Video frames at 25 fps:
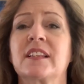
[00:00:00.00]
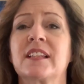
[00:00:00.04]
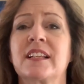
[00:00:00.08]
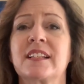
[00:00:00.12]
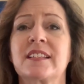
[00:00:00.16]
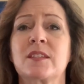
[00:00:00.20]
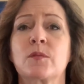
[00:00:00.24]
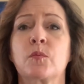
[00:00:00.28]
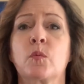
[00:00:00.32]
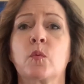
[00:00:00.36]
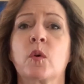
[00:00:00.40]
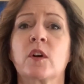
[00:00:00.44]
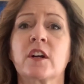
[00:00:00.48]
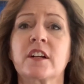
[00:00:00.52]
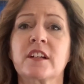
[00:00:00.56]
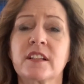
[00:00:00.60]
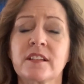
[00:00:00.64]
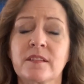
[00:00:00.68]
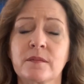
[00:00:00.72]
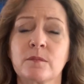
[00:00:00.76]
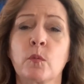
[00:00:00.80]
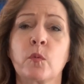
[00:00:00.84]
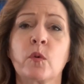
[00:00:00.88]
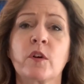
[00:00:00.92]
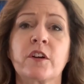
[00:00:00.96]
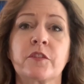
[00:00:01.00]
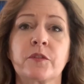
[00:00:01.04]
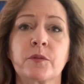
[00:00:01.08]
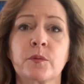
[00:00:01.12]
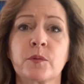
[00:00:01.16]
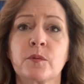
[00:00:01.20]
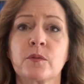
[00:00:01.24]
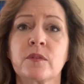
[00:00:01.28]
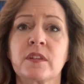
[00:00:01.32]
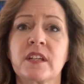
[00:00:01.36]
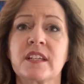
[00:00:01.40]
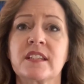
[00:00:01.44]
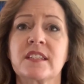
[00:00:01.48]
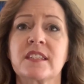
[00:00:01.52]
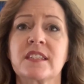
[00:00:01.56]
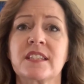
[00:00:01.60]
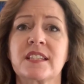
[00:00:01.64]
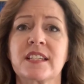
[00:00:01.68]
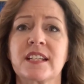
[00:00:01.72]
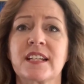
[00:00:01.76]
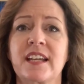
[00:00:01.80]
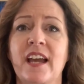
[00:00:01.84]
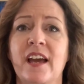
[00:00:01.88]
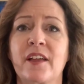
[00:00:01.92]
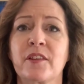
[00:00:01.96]
Let's work, work through this
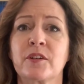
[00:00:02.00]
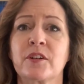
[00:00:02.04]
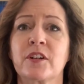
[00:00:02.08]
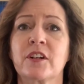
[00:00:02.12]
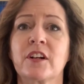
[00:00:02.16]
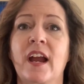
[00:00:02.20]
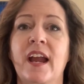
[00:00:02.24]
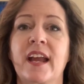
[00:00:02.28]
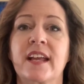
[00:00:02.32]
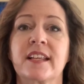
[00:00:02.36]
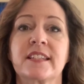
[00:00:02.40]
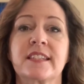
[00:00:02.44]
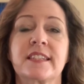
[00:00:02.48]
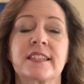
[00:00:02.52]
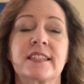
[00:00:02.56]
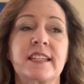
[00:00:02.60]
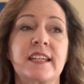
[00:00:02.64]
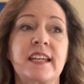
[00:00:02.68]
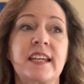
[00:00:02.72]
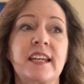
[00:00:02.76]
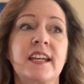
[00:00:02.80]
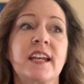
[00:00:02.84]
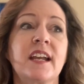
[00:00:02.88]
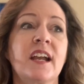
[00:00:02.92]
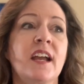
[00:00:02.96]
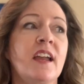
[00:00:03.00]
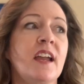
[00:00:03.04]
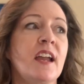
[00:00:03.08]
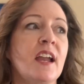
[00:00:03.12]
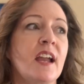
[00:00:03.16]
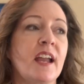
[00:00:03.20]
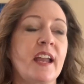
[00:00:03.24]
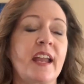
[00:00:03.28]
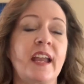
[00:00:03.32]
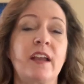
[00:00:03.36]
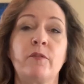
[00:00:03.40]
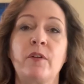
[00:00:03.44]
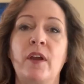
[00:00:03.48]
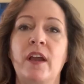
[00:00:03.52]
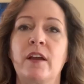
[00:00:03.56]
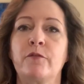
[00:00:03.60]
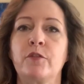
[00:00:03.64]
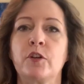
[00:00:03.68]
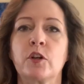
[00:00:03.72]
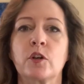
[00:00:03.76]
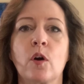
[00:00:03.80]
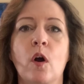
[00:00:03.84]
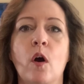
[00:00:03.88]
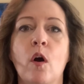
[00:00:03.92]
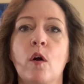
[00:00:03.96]
together and see if, if
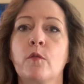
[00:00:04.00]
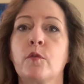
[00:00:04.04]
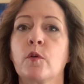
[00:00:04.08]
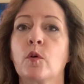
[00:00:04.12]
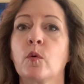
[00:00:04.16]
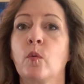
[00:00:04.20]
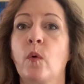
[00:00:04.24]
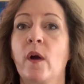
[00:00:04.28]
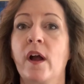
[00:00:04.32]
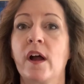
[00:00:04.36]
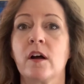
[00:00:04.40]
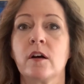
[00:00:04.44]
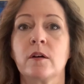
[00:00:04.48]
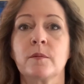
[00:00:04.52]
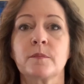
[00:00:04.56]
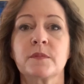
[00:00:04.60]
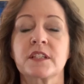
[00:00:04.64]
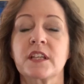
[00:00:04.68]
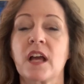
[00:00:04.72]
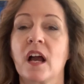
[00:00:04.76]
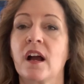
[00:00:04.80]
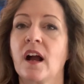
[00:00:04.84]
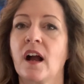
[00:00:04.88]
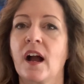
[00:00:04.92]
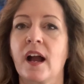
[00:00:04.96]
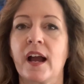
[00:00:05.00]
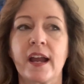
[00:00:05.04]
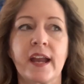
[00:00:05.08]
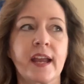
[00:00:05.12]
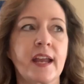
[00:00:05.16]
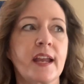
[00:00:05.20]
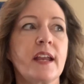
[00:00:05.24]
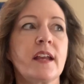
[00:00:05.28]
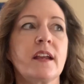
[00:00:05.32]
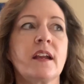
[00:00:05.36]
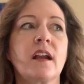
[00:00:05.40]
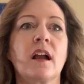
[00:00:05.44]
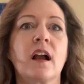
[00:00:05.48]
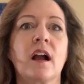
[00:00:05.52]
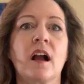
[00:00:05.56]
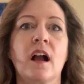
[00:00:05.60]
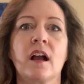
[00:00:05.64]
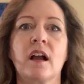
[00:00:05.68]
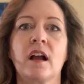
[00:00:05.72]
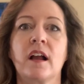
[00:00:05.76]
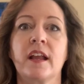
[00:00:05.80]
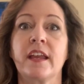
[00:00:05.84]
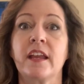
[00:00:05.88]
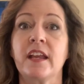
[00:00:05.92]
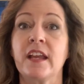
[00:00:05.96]
you're overwhelmed. I,
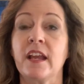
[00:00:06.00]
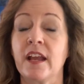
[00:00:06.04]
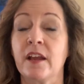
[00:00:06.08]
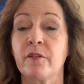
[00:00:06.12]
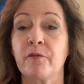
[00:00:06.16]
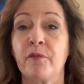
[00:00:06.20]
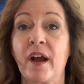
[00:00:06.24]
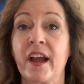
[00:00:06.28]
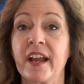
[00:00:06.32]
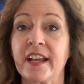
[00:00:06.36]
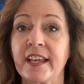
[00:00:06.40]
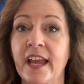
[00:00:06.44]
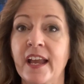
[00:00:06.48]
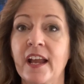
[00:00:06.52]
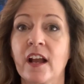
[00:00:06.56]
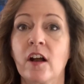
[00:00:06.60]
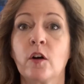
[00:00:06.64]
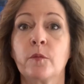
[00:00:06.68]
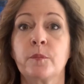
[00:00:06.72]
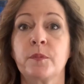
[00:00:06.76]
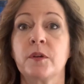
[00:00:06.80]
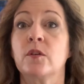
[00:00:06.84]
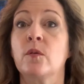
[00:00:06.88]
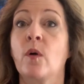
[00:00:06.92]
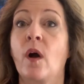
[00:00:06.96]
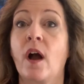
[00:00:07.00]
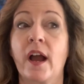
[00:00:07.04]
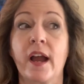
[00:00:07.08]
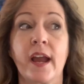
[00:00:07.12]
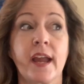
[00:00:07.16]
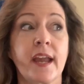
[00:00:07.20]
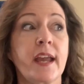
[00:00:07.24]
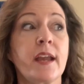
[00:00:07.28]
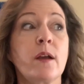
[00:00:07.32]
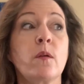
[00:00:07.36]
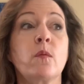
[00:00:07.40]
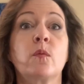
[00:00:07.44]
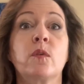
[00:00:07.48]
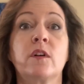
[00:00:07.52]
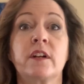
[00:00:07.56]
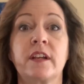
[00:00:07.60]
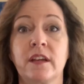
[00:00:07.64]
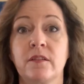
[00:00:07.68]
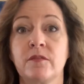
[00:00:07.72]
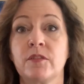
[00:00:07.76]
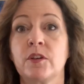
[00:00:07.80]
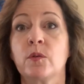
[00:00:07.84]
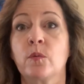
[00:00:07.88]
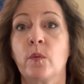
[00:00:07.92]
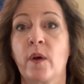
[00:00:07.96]
If I can't help you, I will
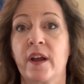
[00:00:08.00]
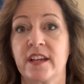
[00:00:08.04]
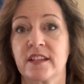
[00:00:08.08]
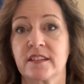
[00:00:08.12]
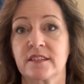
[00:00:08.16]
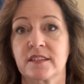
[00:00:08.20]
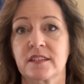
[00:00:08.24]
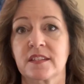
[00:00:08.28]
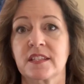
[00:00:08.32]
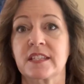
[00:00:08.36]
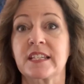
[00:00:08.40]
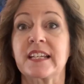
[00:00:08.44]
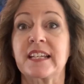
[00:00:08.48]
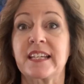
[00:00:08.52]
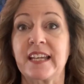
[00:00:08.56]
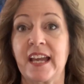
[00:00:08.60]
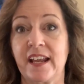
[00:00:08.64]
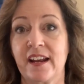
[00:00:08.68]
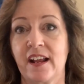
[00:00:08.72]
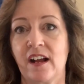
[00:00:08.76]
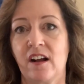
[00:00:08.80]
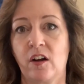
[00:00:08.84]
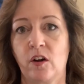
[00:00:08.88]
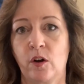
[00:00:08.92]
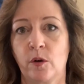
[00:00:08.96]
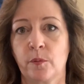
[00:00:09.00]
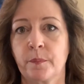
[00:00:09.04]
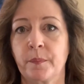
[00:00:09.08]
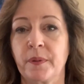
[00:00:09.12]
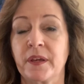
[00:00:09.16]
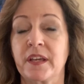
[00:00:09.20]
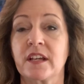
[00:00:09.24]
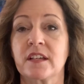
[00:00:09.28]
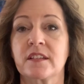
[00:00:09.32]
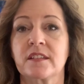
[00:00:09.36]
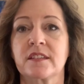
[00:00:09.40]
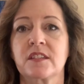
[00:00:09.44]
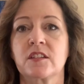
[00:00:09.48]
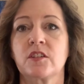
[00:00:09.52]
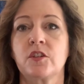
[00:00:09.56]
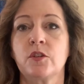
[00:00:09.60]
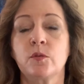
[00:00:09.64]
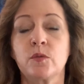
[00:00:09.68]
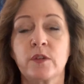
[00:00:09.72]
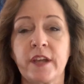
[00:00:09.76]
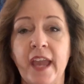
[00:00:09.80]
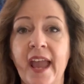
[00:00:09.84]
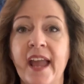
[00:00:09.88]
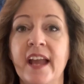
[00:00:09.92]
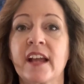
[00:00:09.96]
give you ways to get help, because you
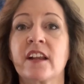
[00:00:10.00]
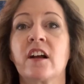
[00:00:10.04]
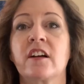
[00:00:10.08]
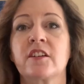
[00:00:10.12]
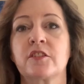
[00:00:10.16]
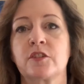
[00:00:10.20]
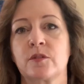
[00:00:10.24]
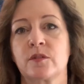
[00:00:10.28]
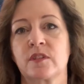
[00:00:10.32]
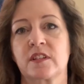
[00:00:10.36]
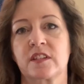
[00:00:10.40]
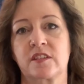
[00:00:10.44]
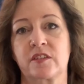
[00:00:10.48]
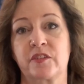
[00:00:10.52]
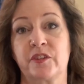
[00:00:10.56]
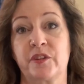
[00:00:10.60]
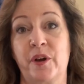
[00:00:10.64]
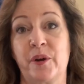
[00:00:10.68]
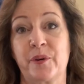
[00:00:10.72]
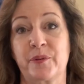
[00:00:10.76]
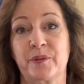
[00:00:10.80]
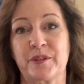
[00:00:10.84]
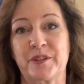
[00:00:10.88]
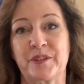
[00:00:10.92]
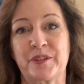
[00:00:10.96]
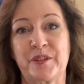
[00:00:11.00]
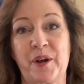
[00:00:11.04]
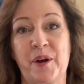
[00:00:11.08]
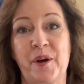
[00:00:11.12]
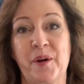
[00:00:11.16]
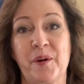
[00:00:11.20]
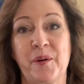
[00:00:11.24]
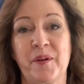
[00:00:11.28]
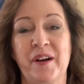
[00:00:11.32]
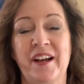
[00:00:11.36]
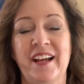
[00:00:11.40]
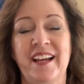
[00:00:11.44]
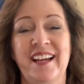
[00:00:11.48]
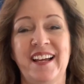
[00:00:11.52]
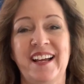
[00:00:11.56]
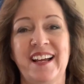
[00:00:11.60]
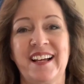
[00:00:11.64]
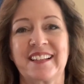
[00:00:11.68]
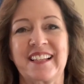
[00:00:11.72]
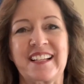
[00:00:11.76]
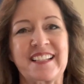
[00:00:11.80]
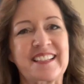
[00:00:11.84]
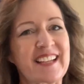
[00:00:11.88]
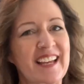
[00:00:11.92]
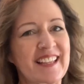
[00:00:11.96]
cannot do this alone. So
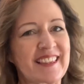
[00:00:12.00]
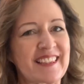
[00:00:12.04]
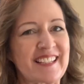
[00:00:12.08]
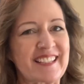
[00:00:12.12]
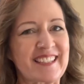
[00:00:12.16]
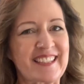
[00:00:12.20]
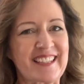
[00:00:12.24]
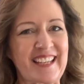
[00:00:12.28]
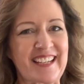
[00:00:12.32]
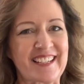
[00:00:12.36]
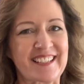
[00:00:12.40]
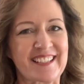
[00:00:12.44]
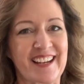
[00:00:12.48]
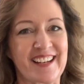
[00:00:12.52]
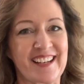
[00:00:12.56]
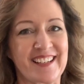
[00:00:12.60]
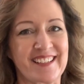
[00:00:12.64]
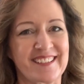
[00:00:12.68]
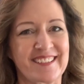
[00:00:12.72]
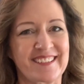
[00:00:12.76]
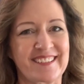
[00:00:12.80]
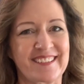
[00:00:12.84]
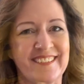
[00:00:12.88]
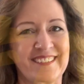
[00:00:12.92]
let's get this thing done.